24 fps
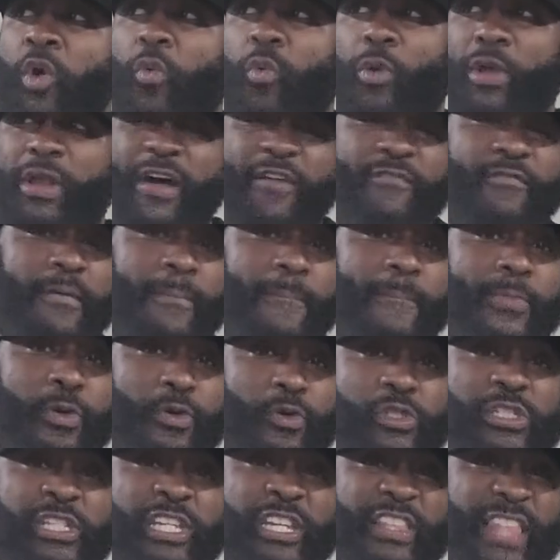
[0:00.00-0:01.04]
whatever
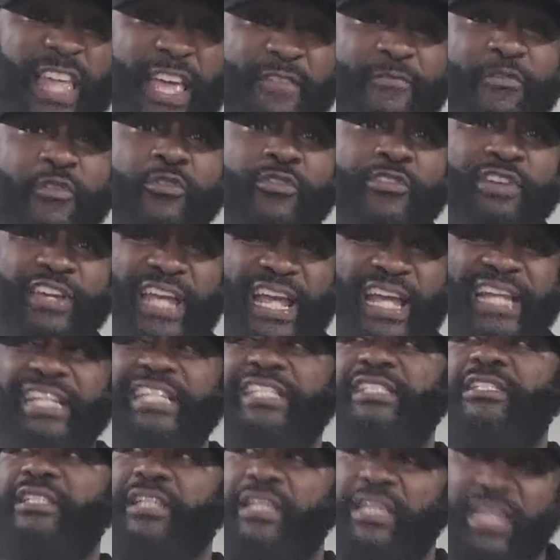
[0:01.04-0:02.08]
music they've
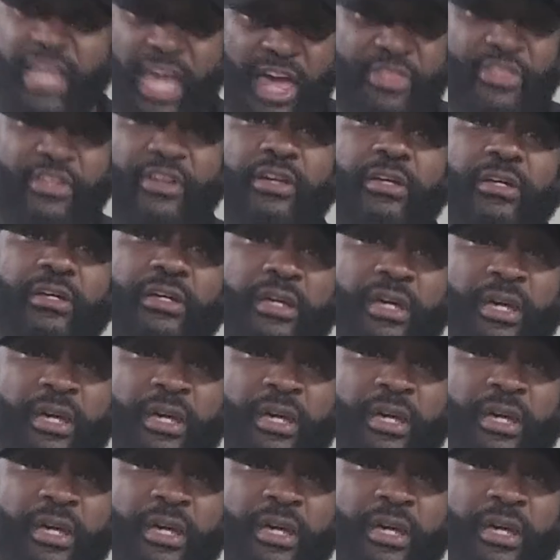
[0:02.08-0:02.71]
created together.